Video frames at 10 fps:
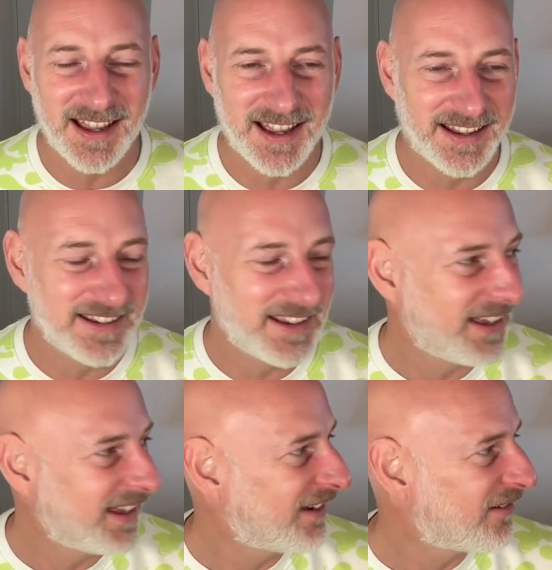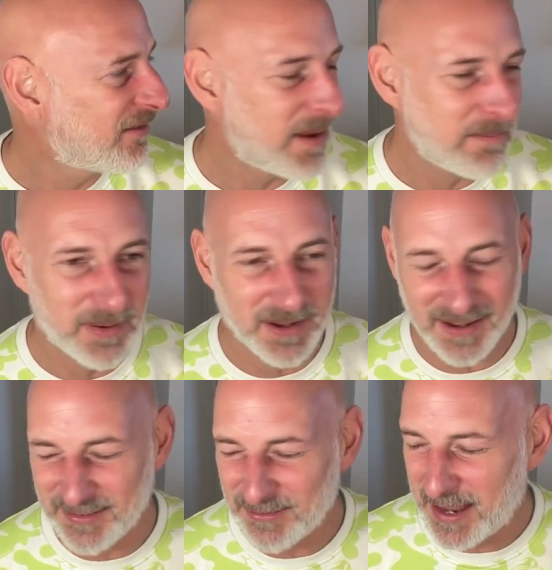And I
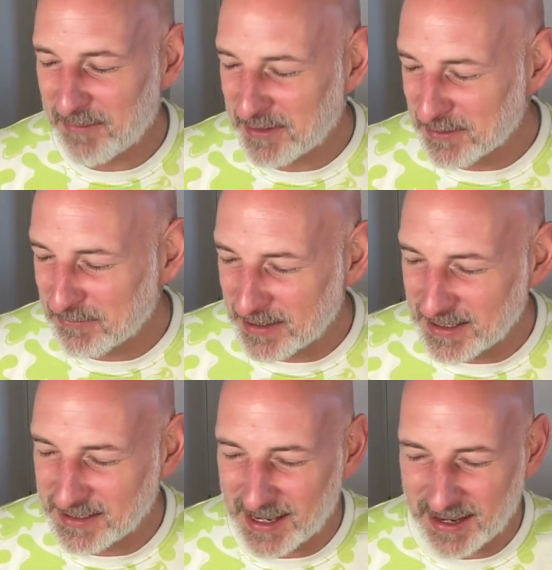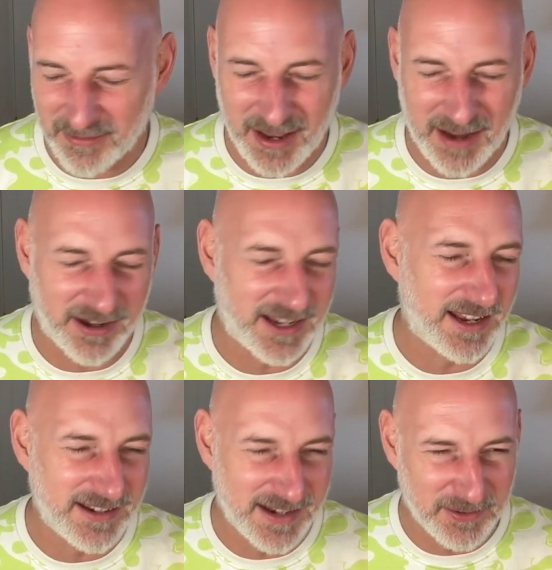remember having to read Eric
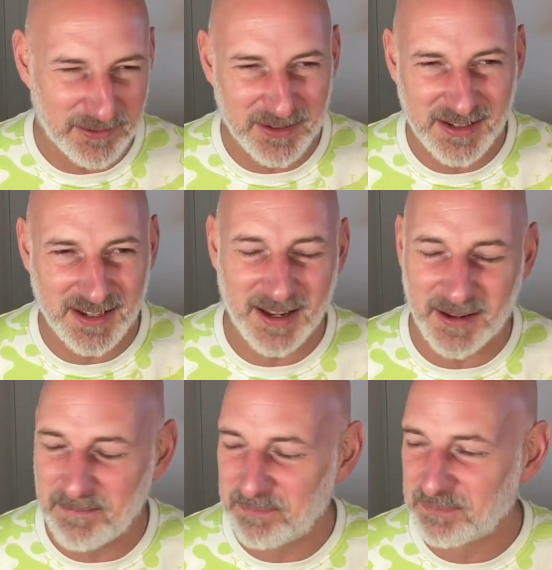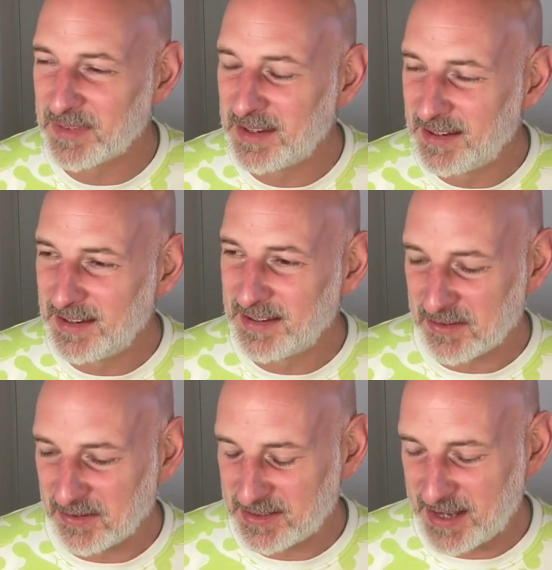Kandel's
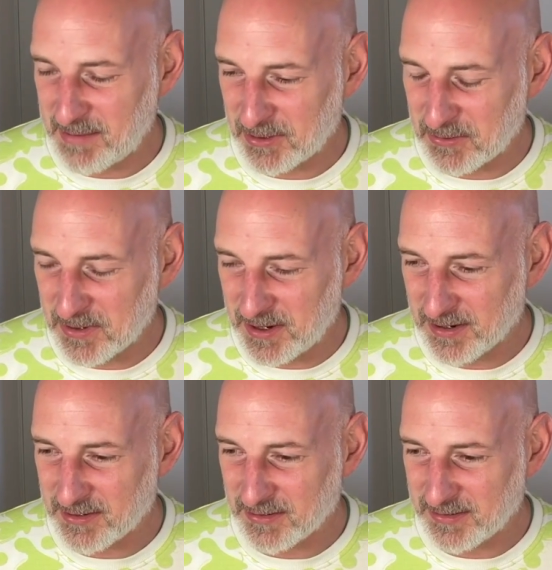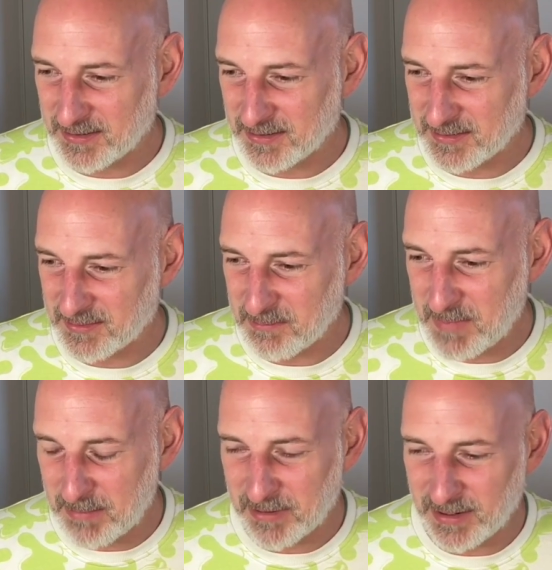sort of seminal work on
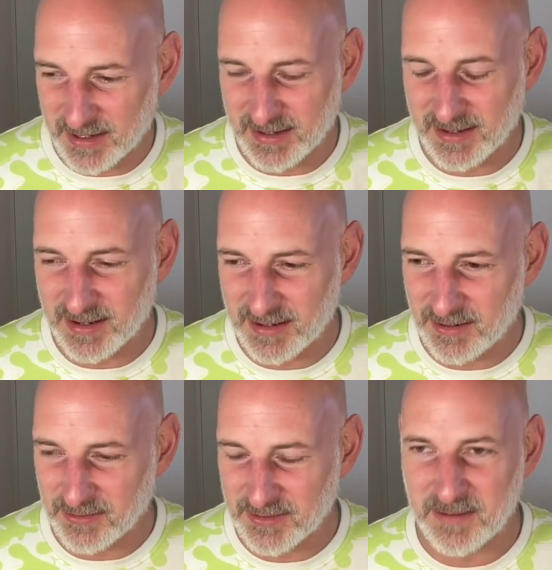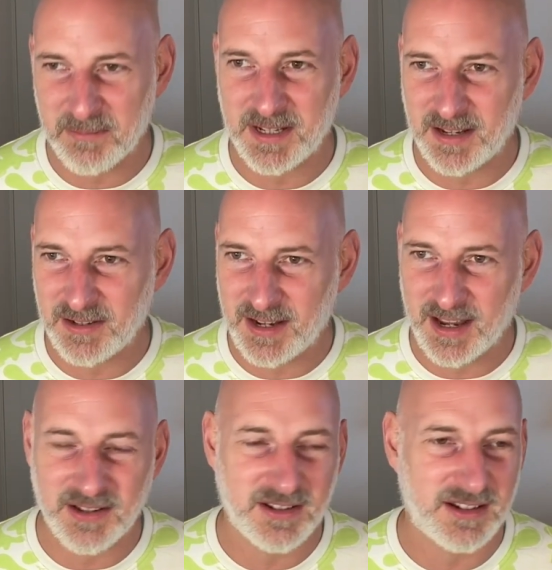memory and long-term
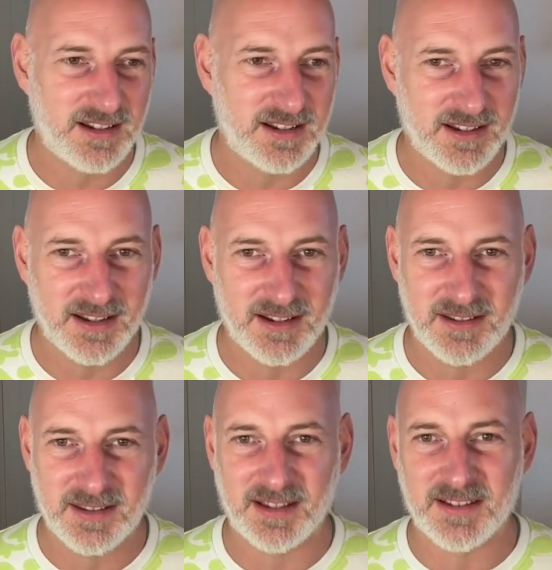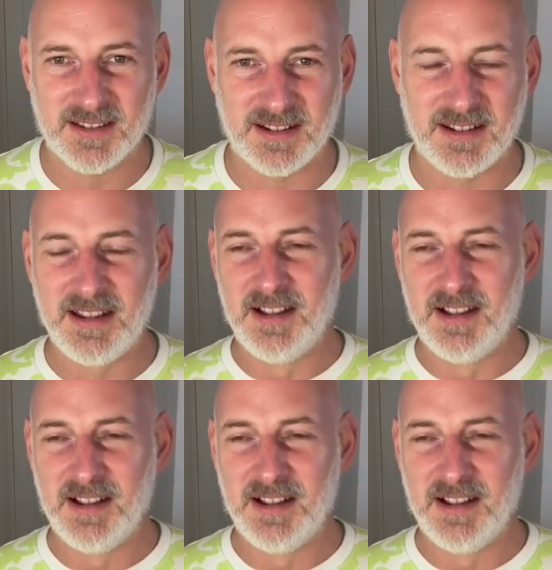potentiation, and system.